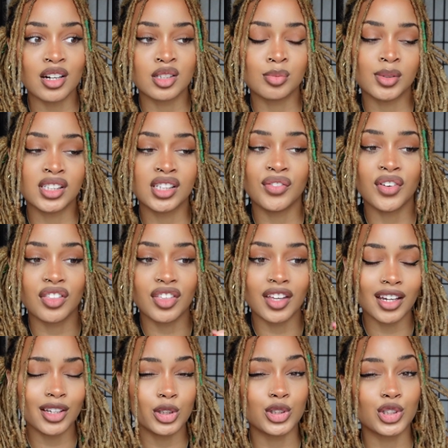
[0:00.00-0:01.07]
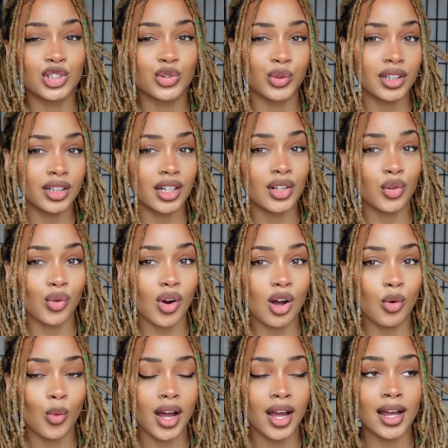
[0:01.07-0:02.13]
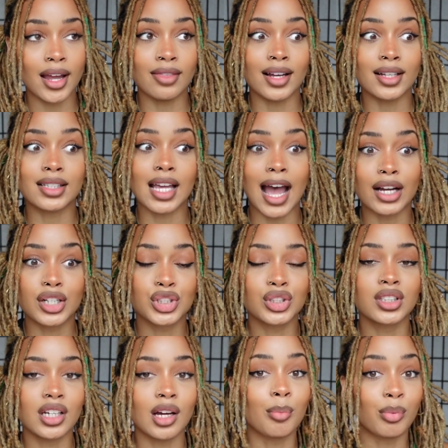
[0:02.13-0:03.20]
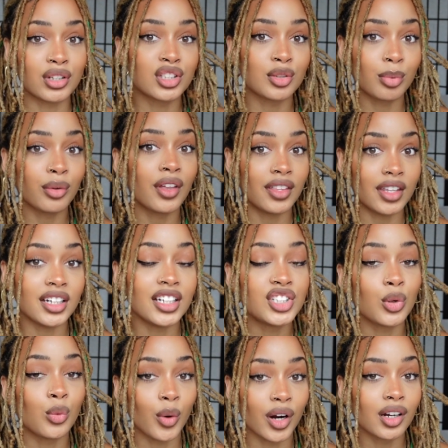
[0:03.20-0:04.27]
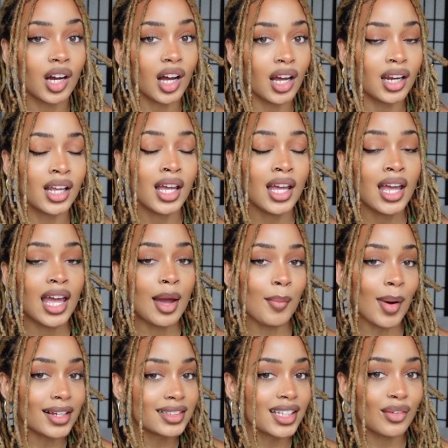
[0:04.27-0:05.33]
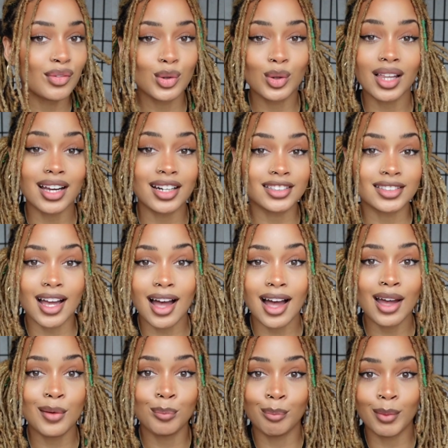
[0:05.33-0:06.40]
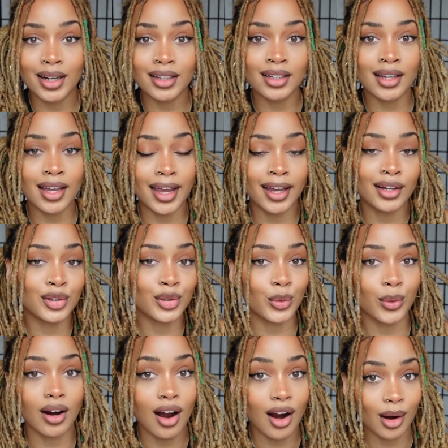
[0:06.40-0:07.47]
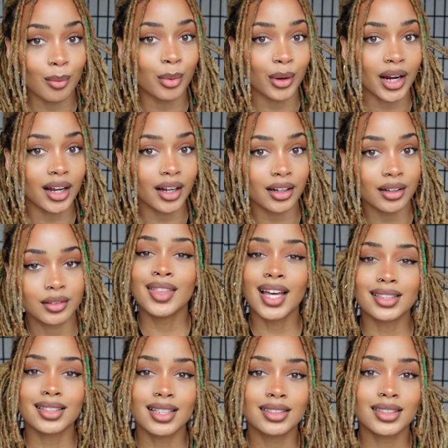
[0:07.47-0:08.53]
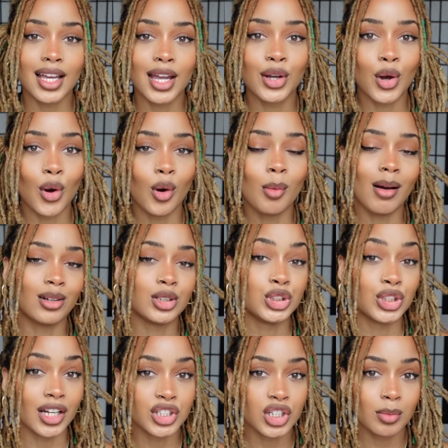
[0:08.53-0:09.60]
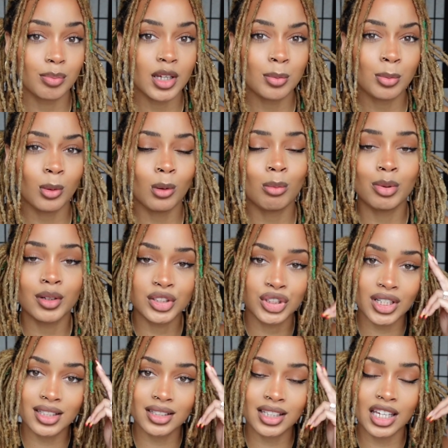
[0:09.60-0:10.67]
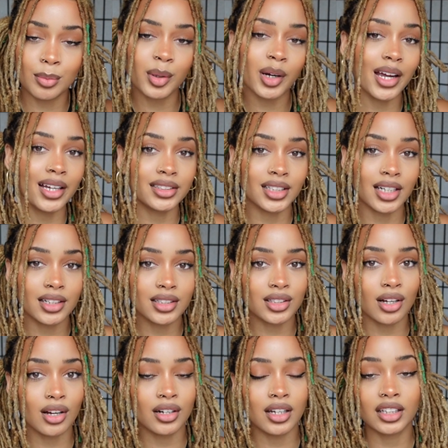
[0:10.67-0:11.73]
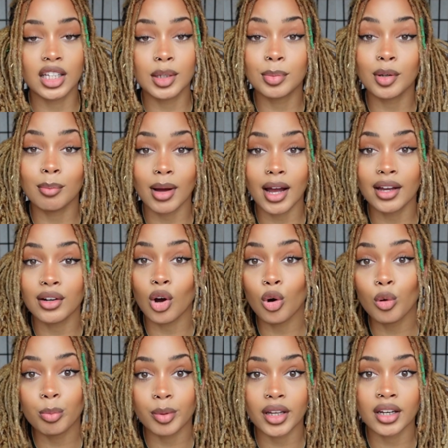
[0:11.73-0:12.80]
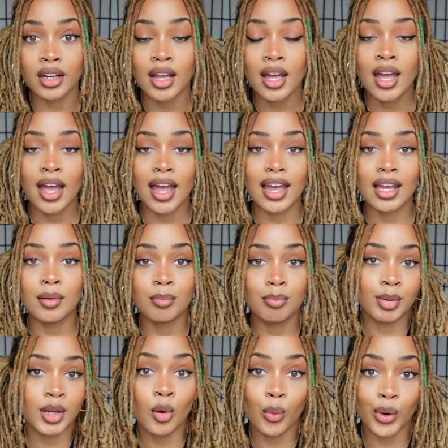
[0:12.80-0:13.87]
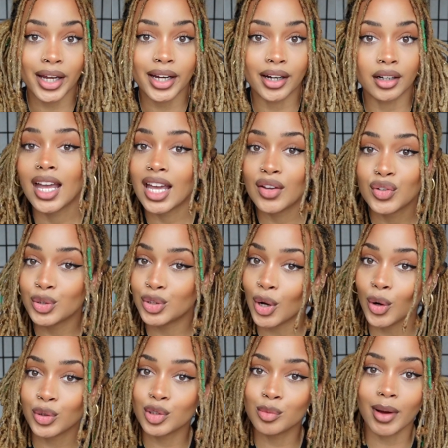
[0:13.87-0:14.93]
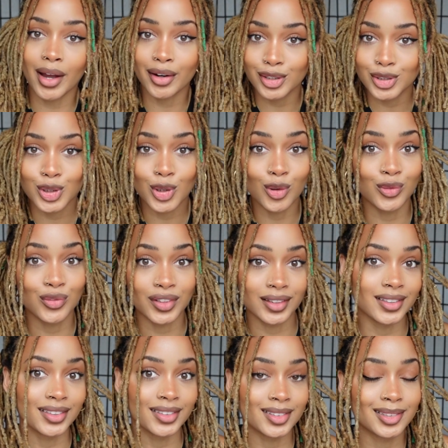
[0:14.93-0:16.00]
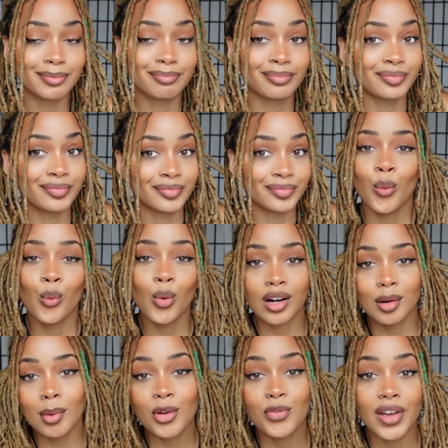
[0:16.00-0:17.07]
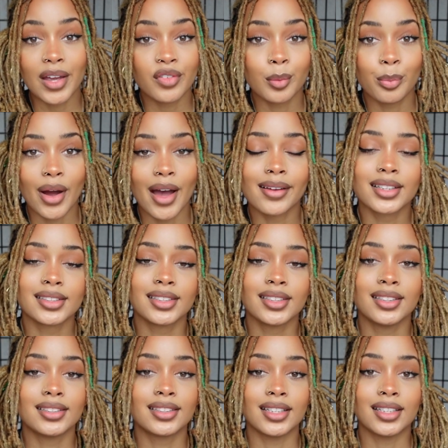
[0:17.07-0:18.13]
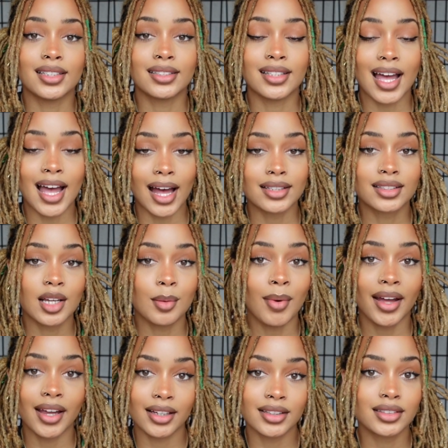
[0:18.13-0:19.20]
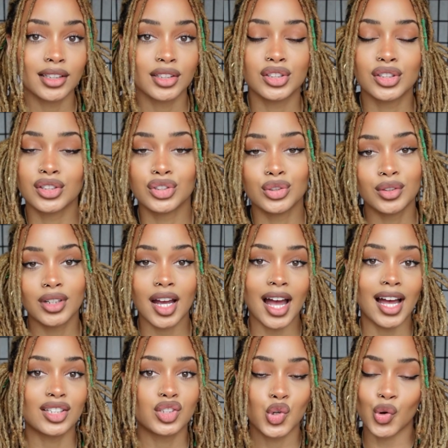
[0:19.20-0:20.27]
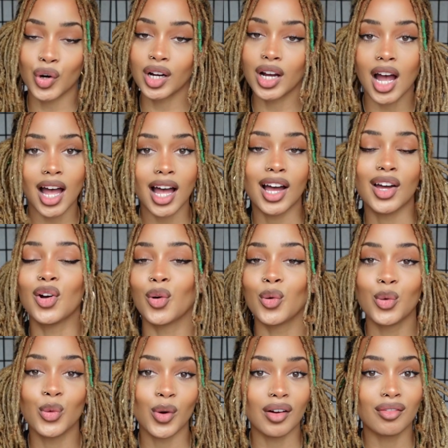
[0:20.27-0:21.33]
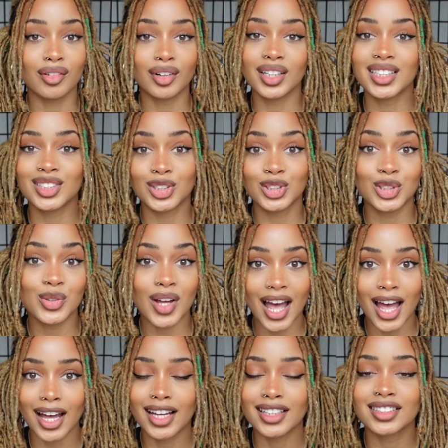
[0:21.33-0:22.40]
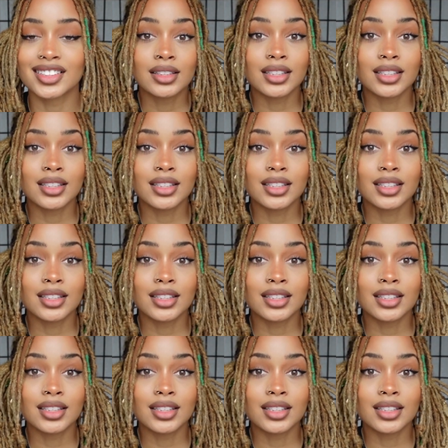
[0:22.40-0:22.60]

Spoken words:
a specific thing and you're just reading it the wrong way, and that's actually a principle that they need to work on, it might save you a lot of time, money, and or heartbreak. That's not saying go about judging people, but just keep your antennas on and keep your mind open and be aware. If you don't, you might hurt your own feelings. One of my favorite practices is asking my ancestors, you can ask your God or whoever it is that you ask,